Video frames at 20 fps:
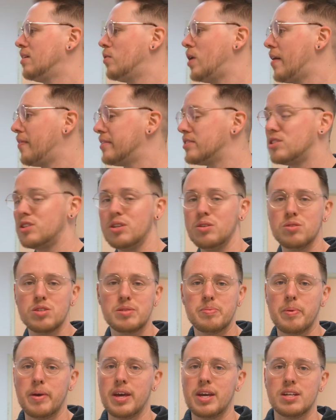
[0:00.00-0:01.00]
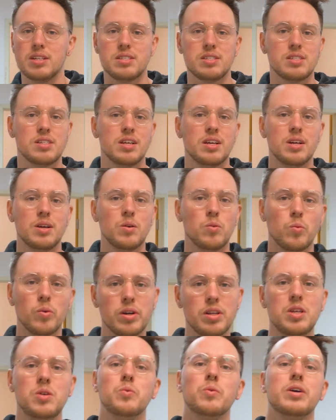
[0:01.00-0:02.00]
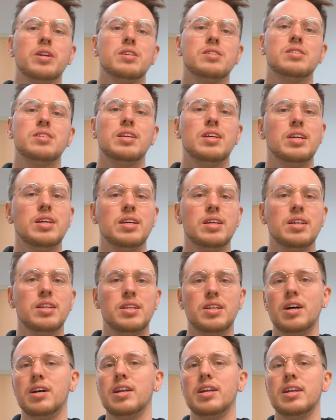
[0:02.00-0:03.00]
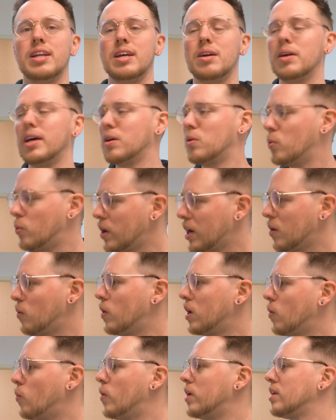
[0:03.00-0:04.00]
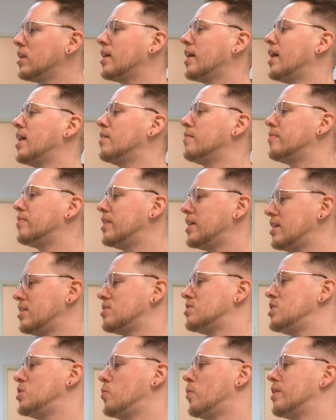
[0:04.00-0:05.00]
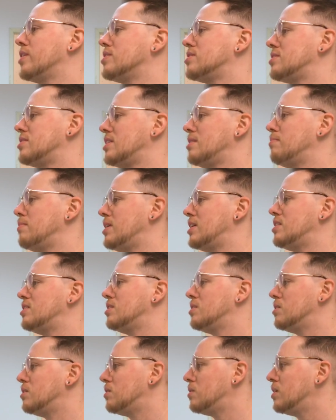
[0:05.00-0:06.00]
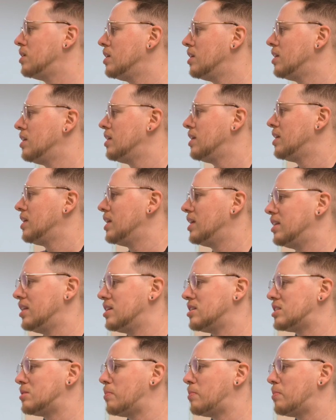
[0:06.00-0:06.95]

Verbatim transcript: we have this huge space. What do you want to see done in it? Like, what, what, what kind of things do you want to see me do in this